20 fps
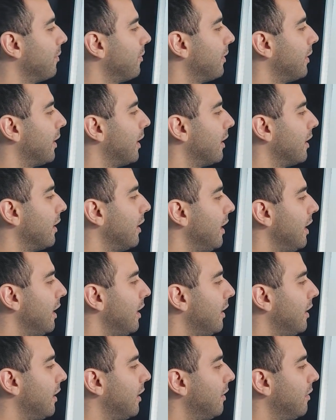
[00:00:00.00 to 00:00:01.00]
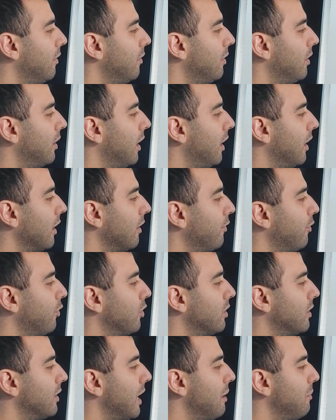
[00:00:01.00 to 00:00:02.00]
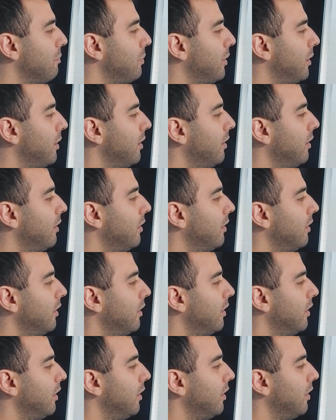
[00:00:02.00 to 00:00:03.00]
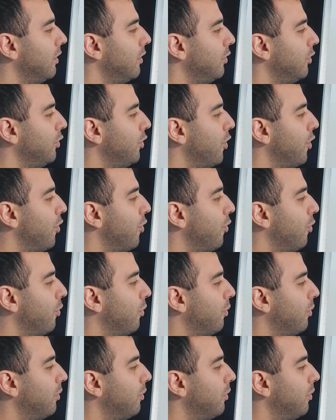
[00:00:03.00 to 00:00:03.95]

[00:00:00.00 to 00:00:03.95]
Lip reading: like N, like, for example, no.